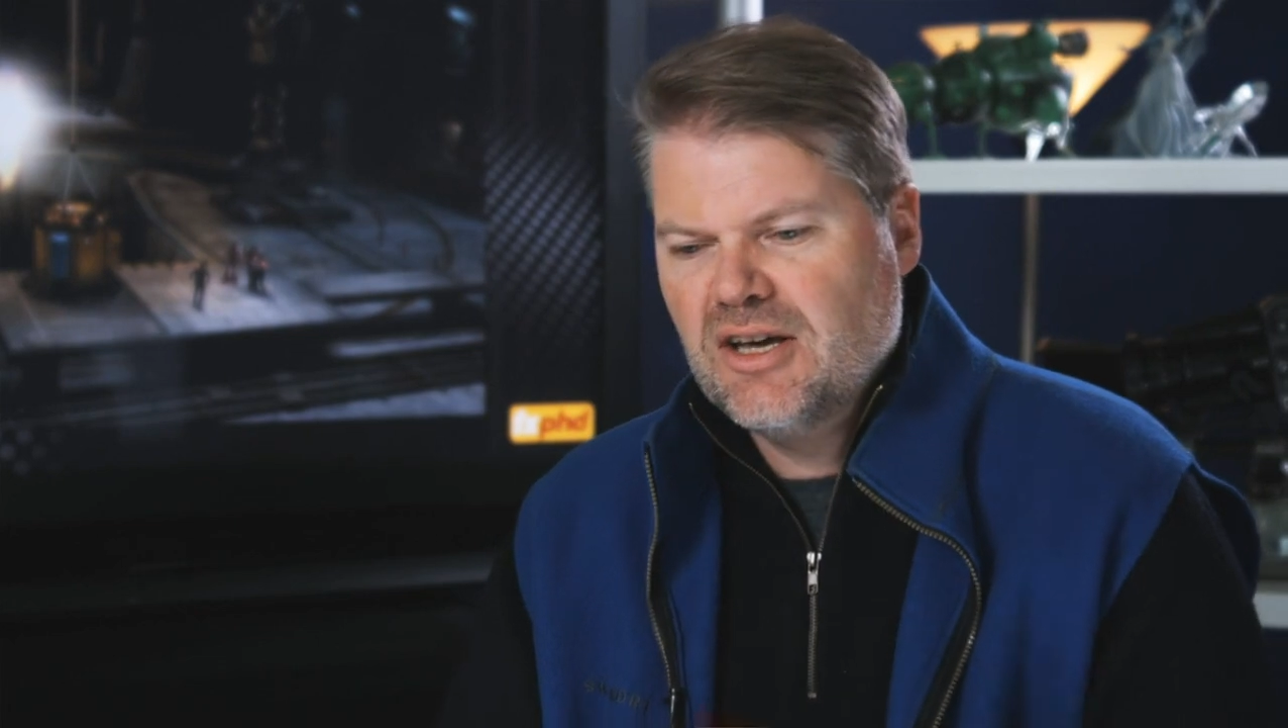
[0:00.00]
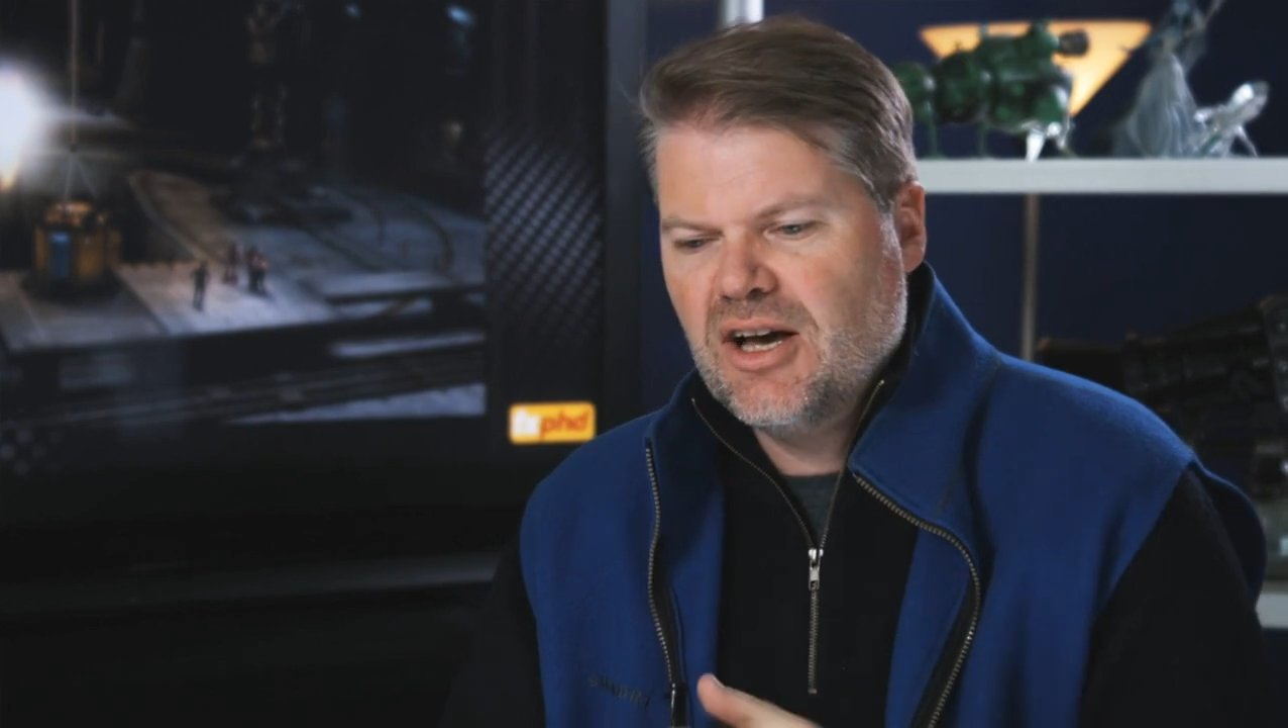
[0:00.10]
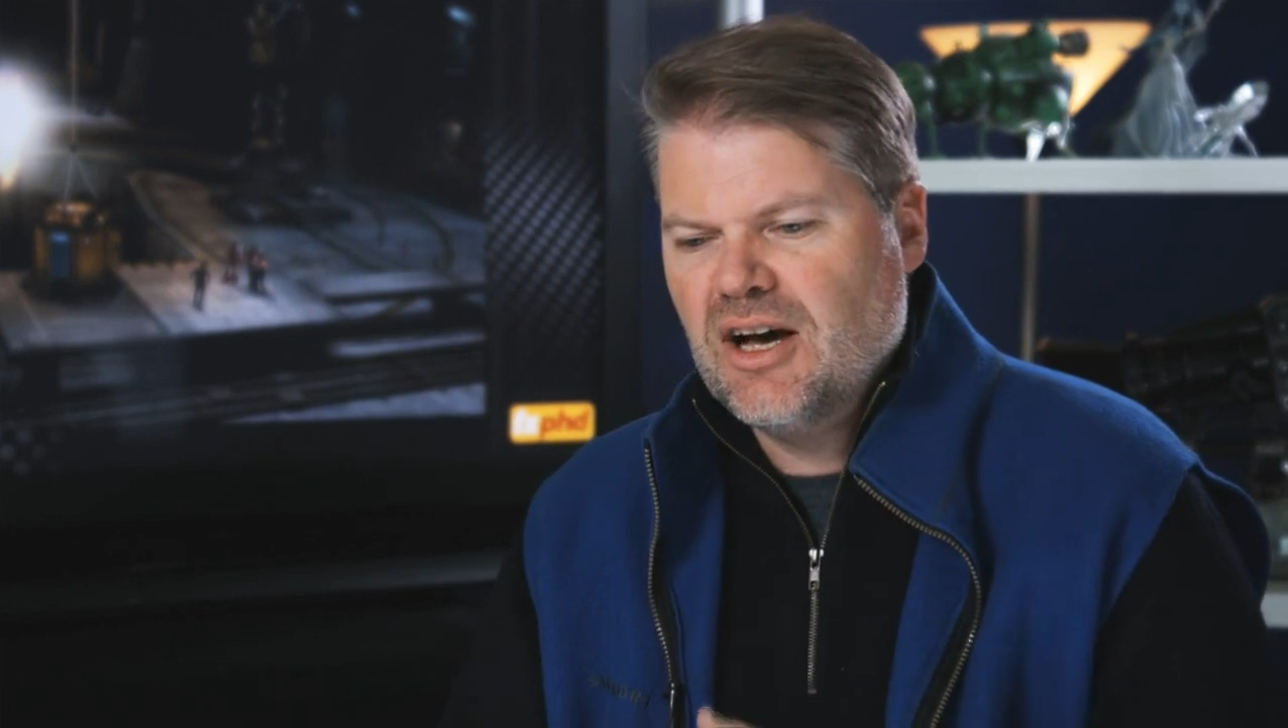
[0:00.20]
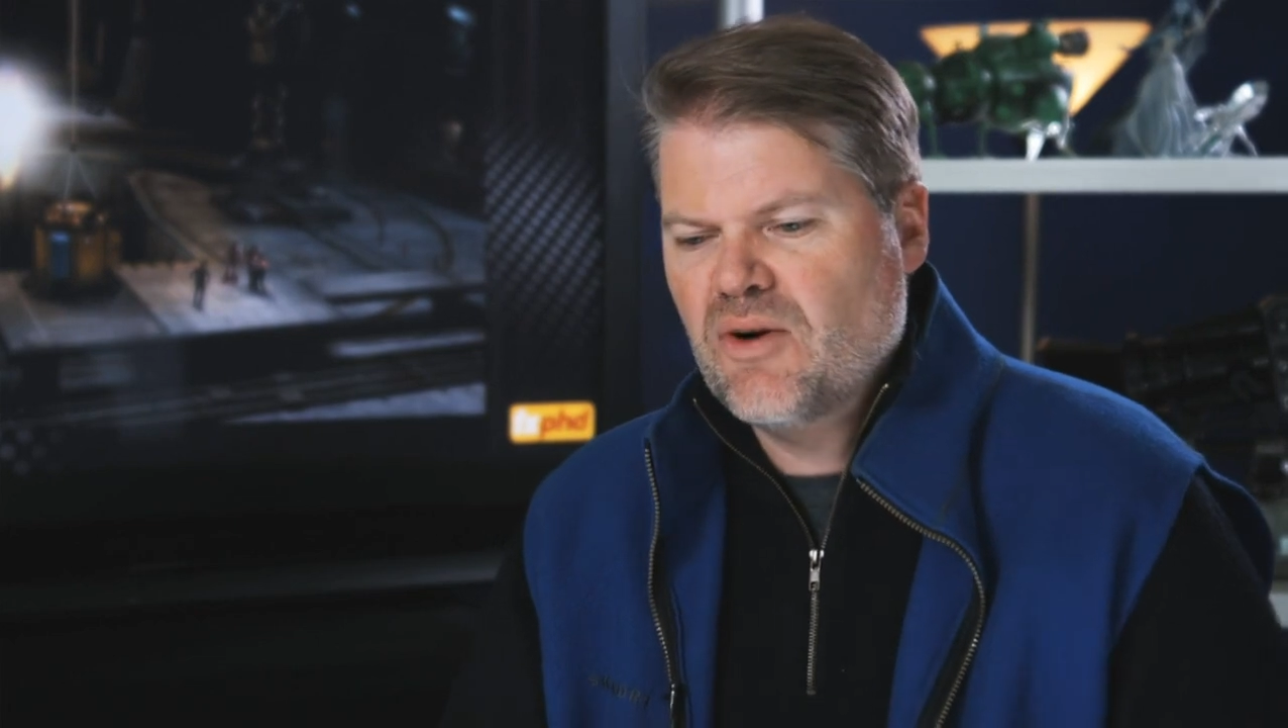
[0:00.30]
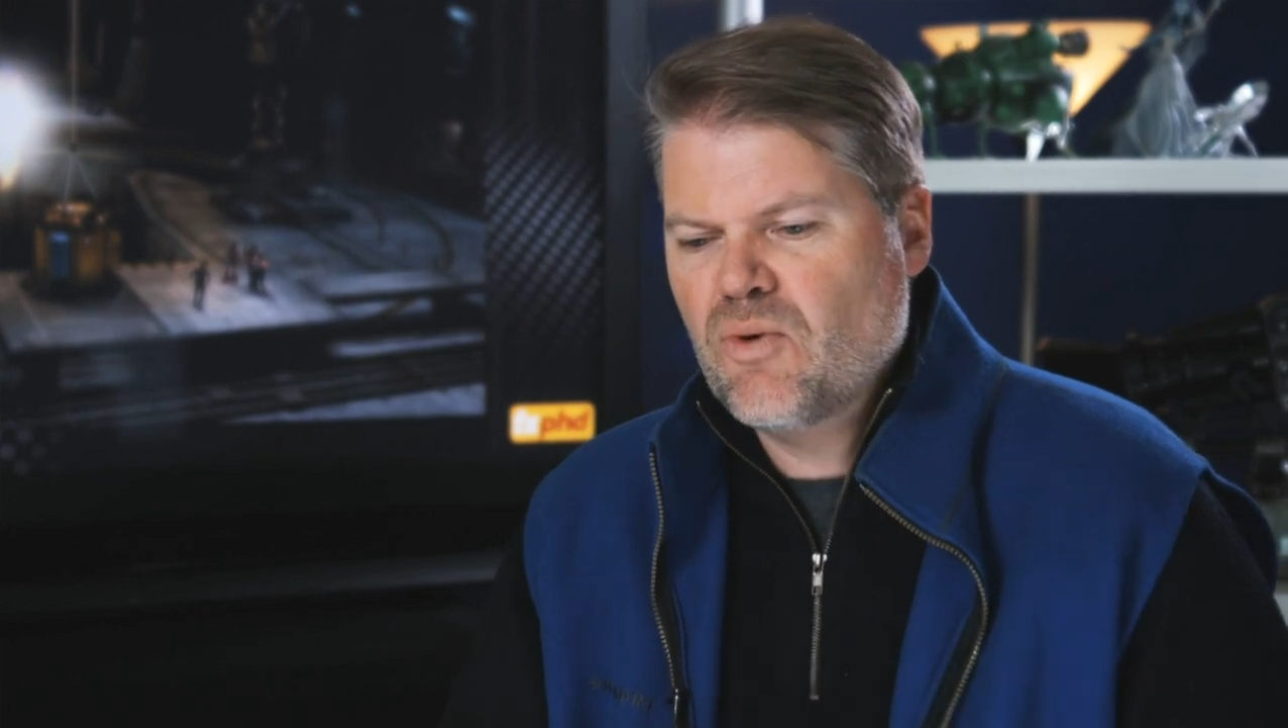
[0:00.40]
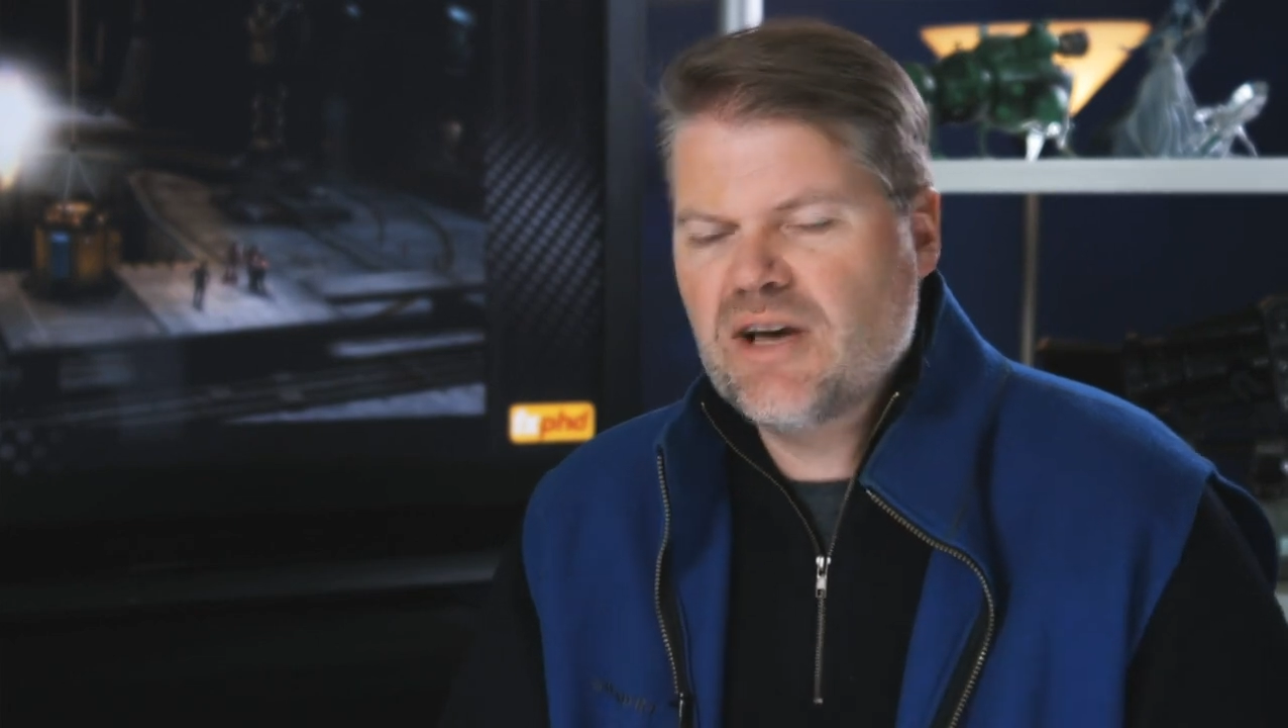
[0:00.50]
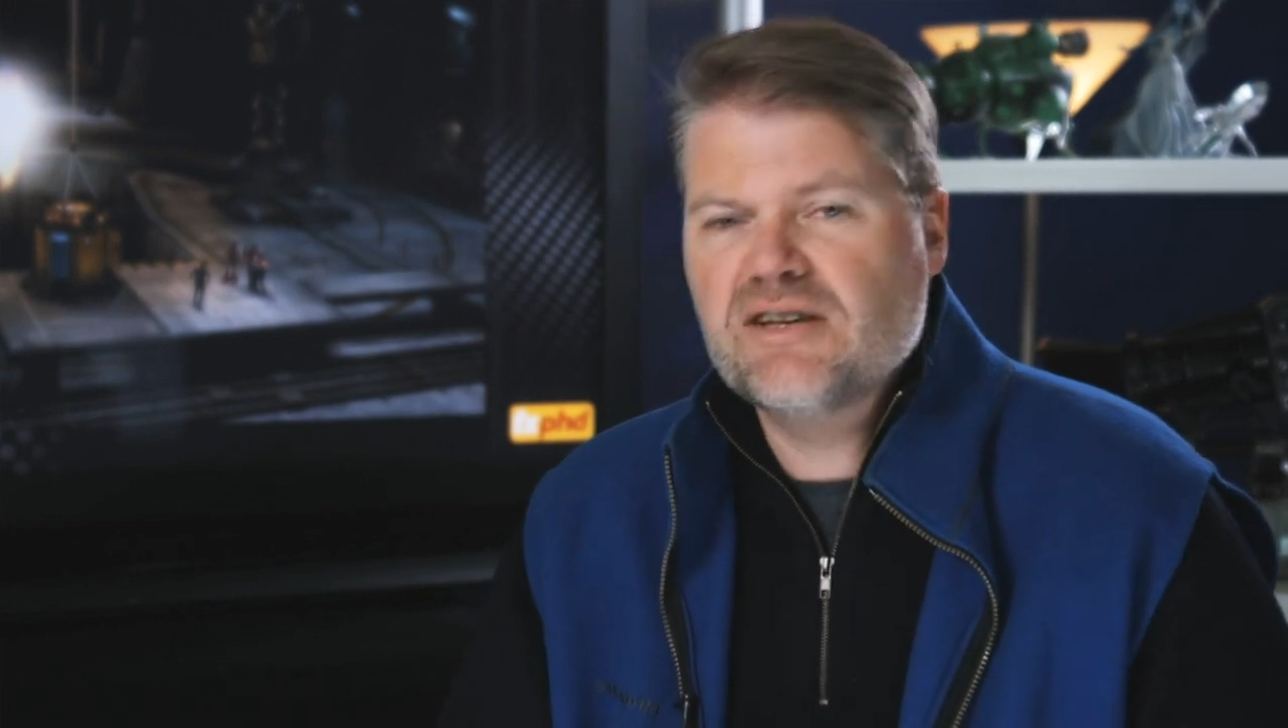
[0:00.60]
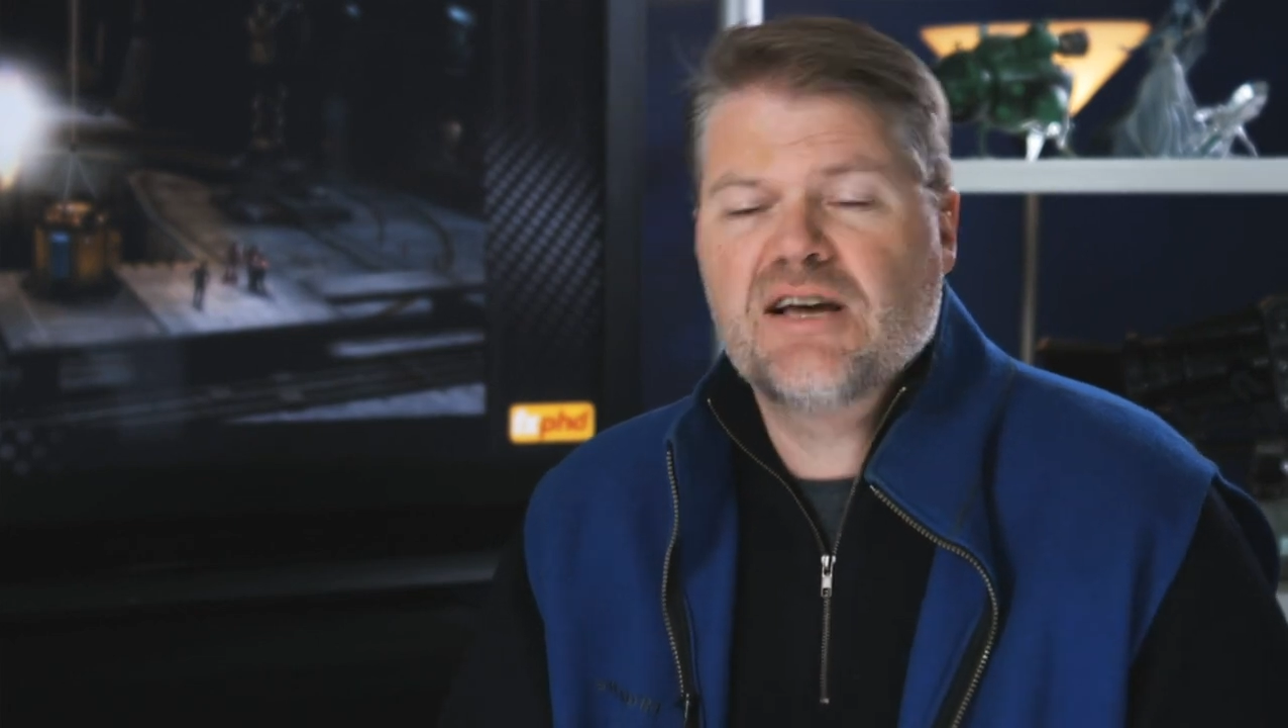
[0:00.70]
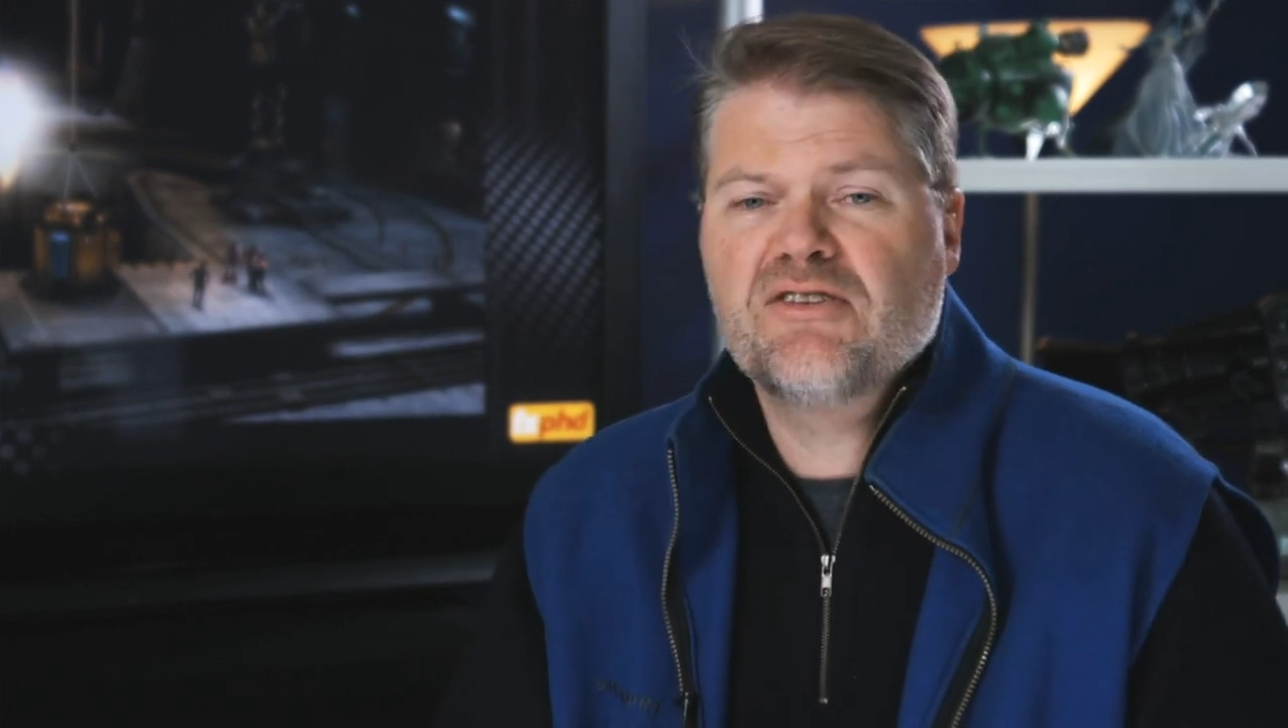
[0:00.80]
way down